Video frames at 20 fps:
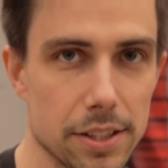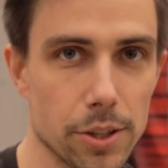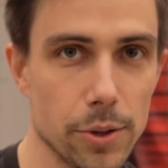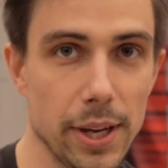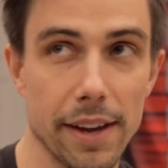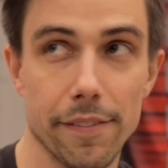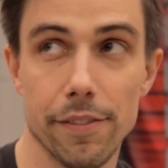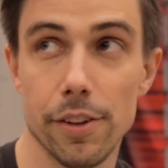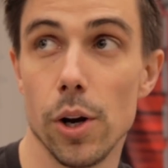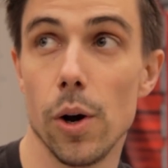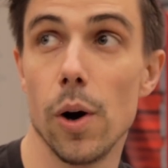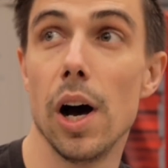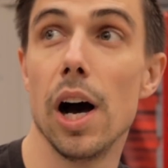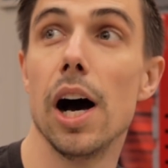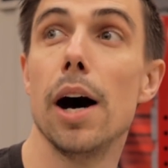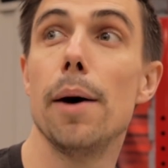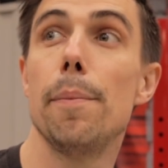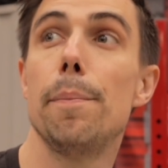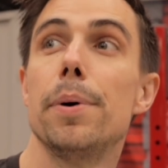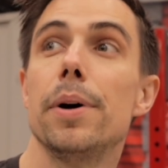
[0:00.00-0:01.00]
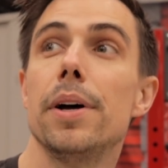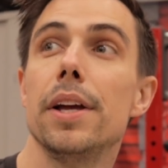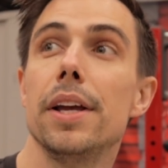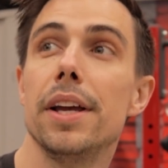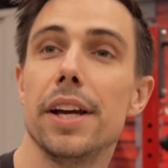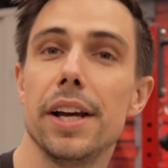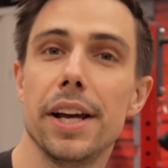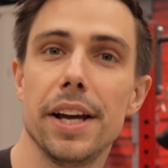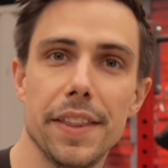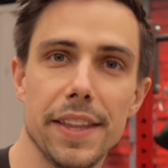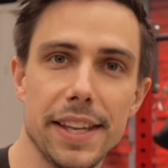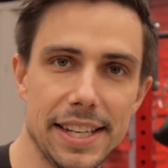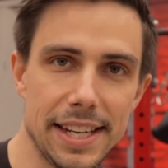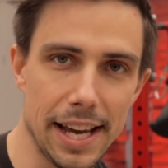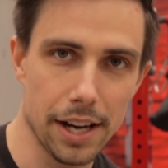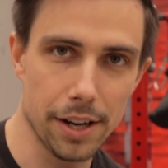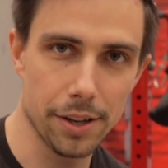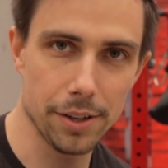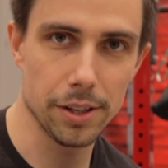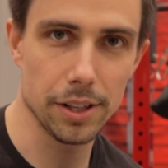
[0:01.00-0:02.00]
So you have to go up and then
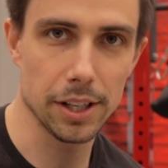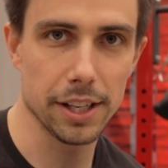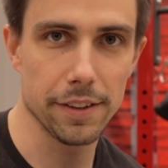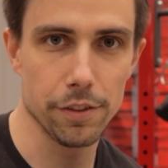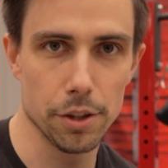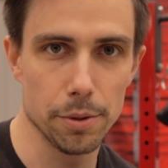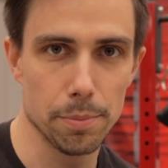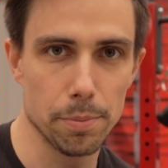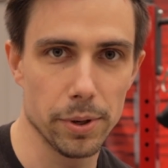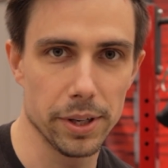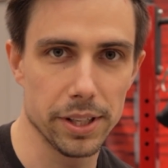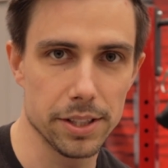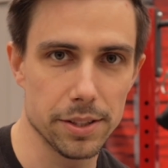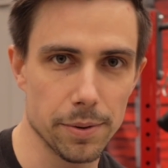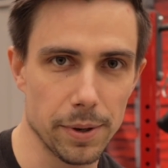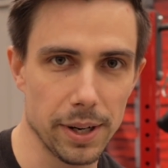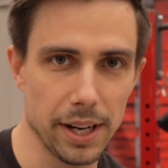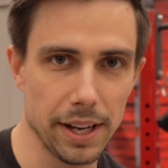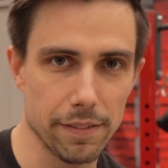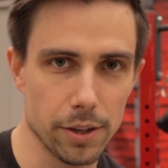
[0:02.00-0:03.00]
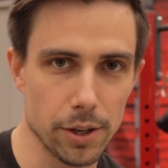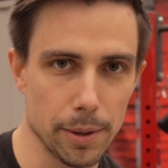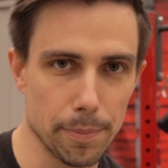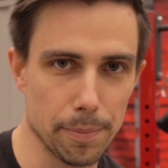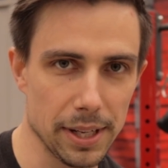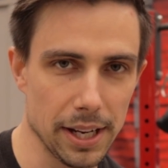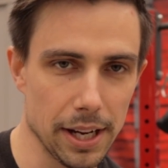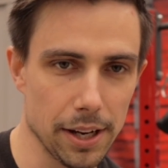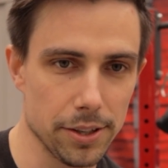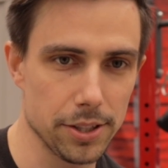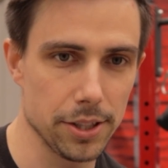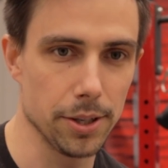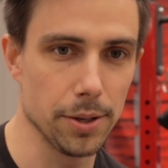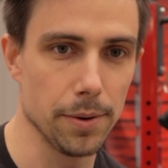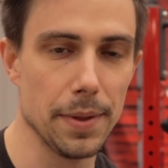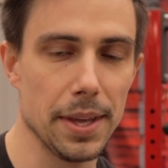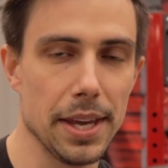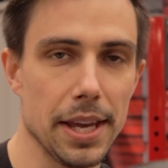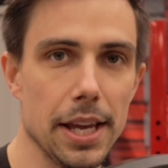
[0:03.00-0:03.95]
down. I'll give you the points of where you have to go up and down to.